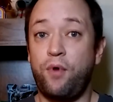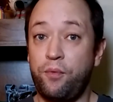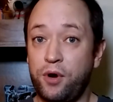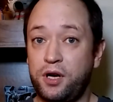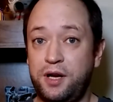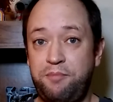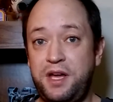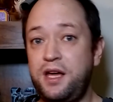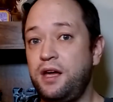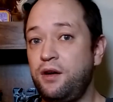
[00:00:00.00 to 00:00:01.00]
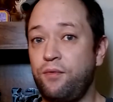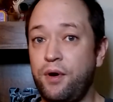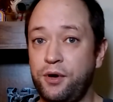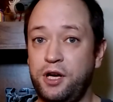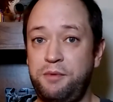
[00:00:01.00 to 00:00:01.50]
where we're going to be,
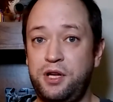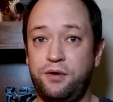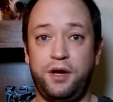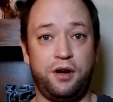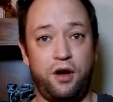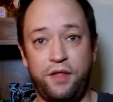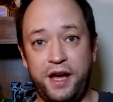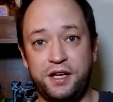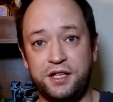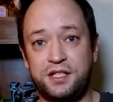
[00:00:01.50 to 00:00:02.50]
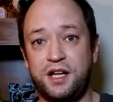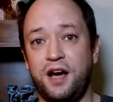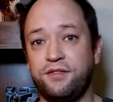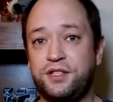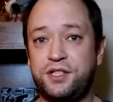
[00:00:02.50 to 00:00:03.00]
what we're going to be doing, and all that good
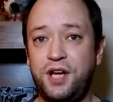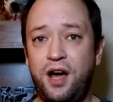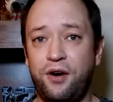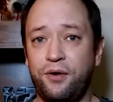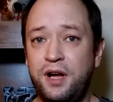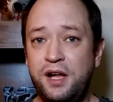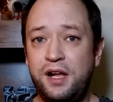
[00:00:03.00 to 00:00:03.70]
stuff. So,